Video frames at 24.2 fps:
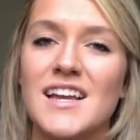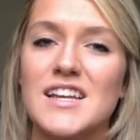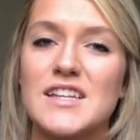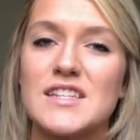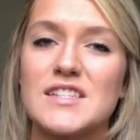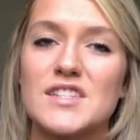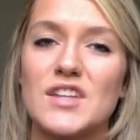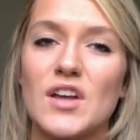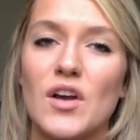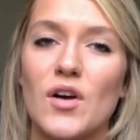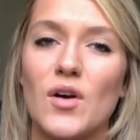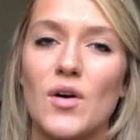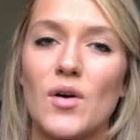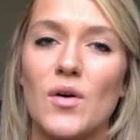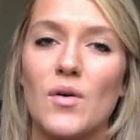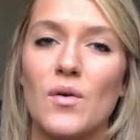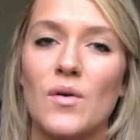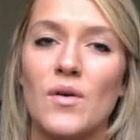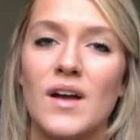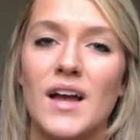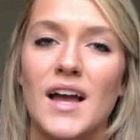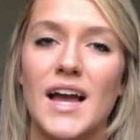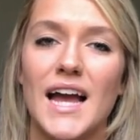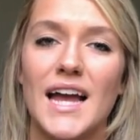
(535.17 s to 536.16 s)

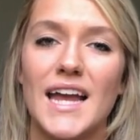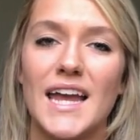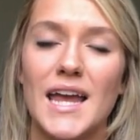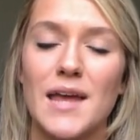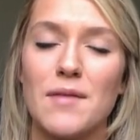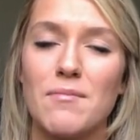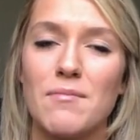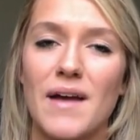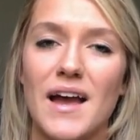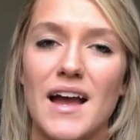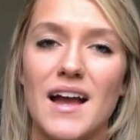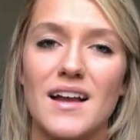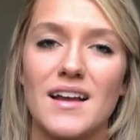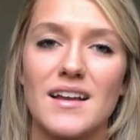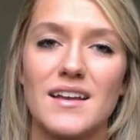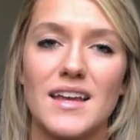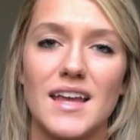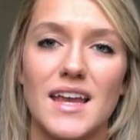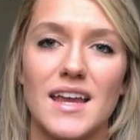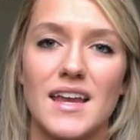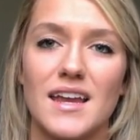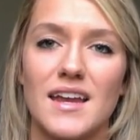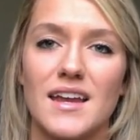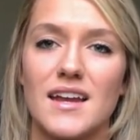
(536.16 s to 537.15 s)
So I came back
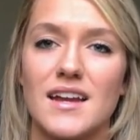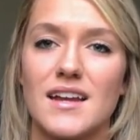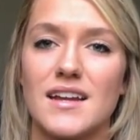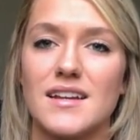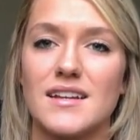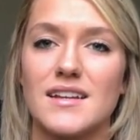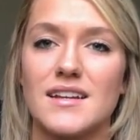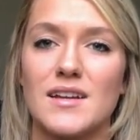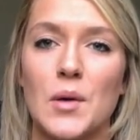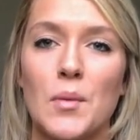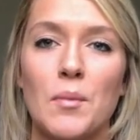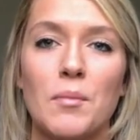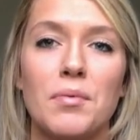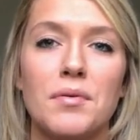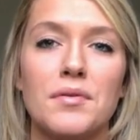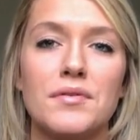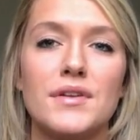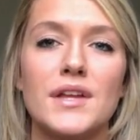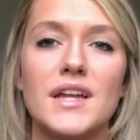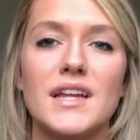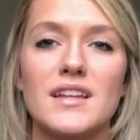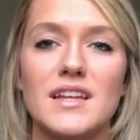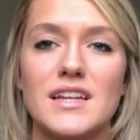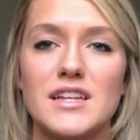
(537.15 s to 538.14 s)
and
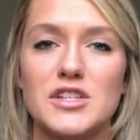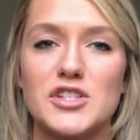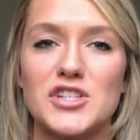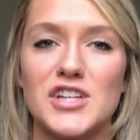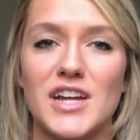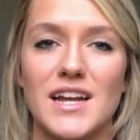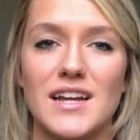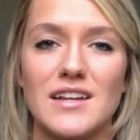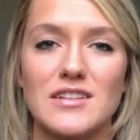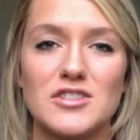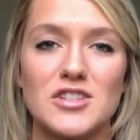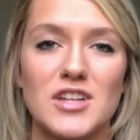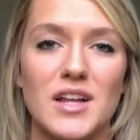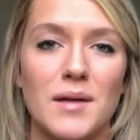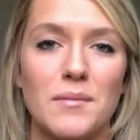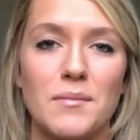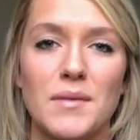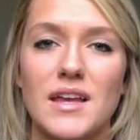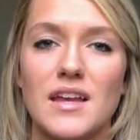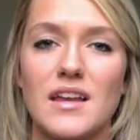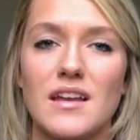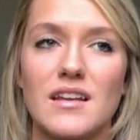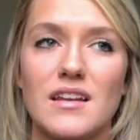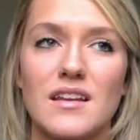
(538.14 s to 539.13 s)
completely changed. I
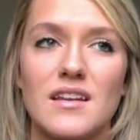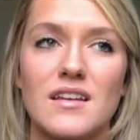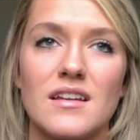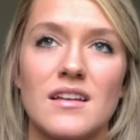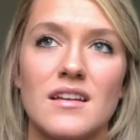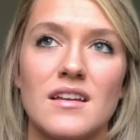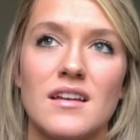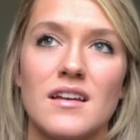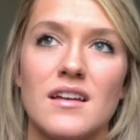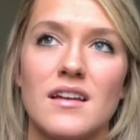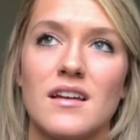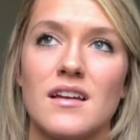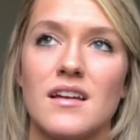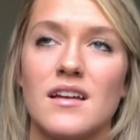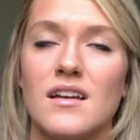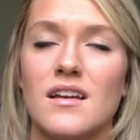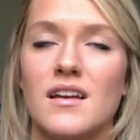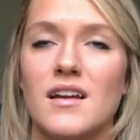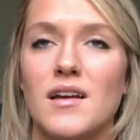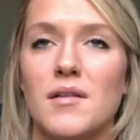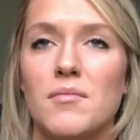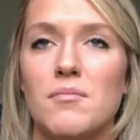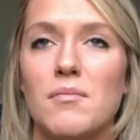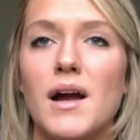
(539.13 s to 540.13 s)
mean,
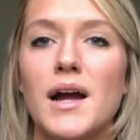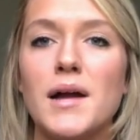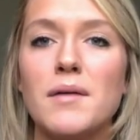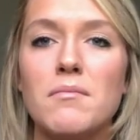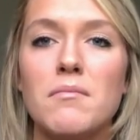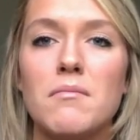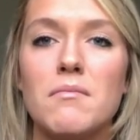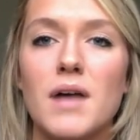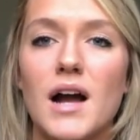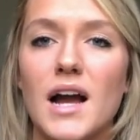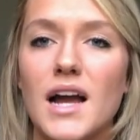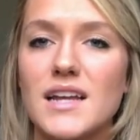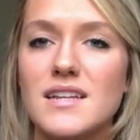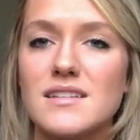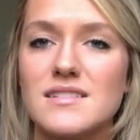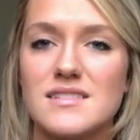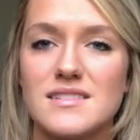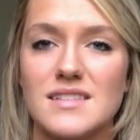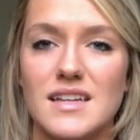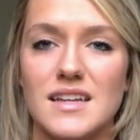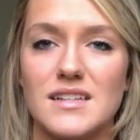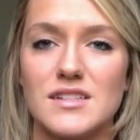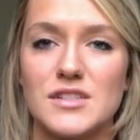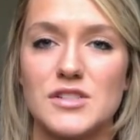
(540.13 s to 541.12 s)
my
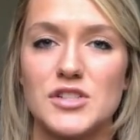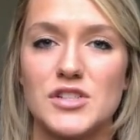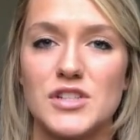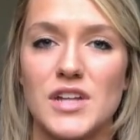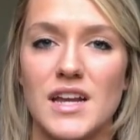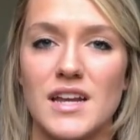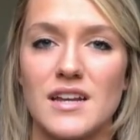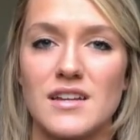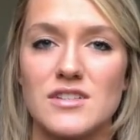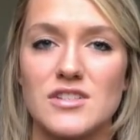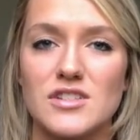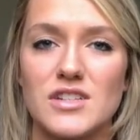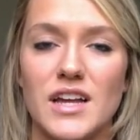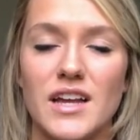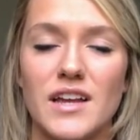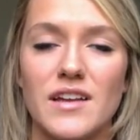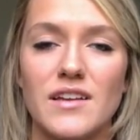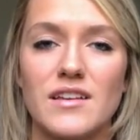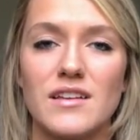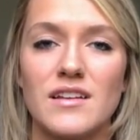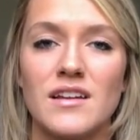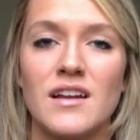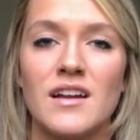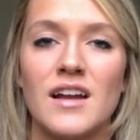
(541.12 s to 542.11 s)
mindset has changed.
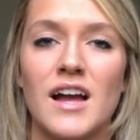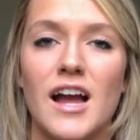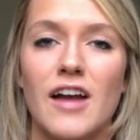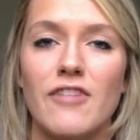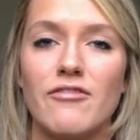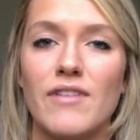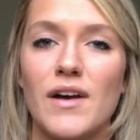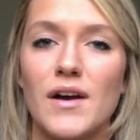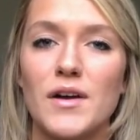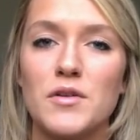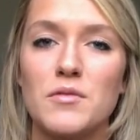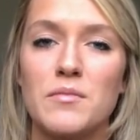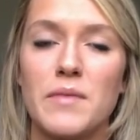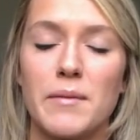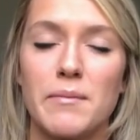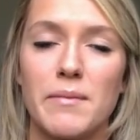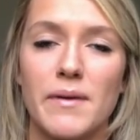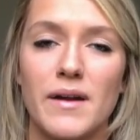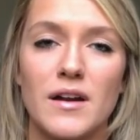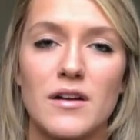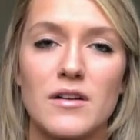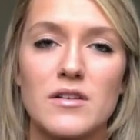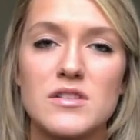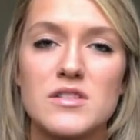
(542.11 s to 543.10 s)
I value my
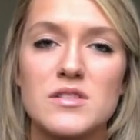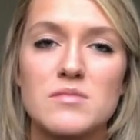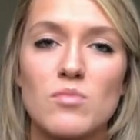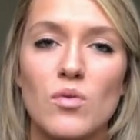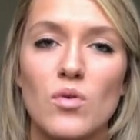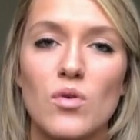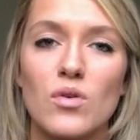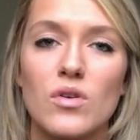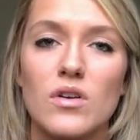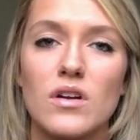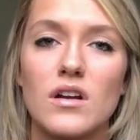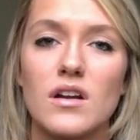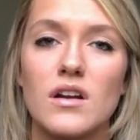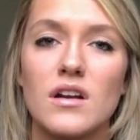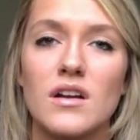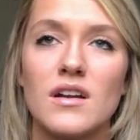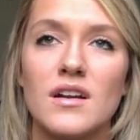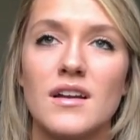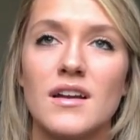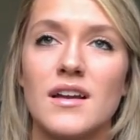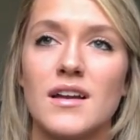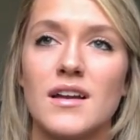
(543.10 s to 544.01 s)
parents more